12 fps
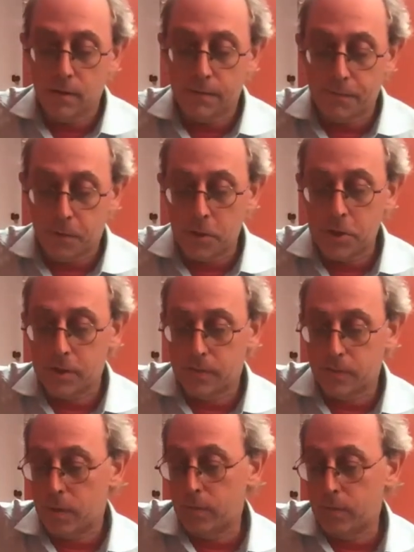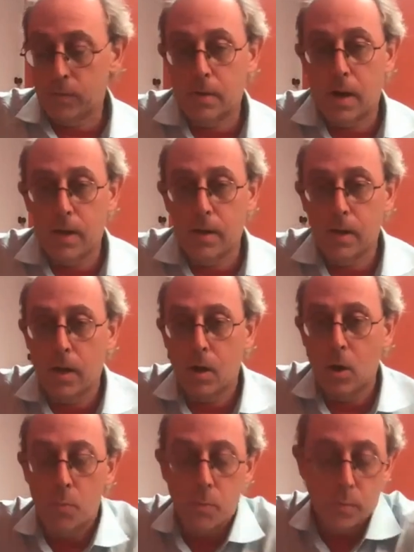first of what I
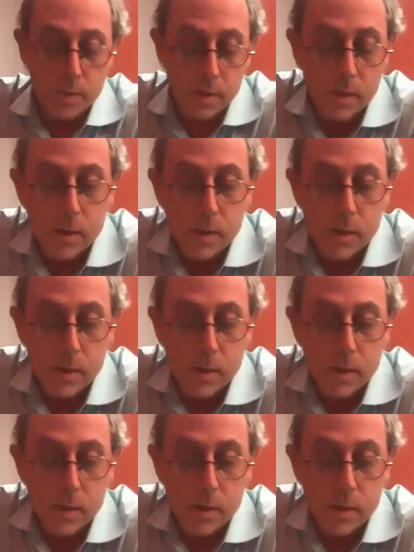hope will be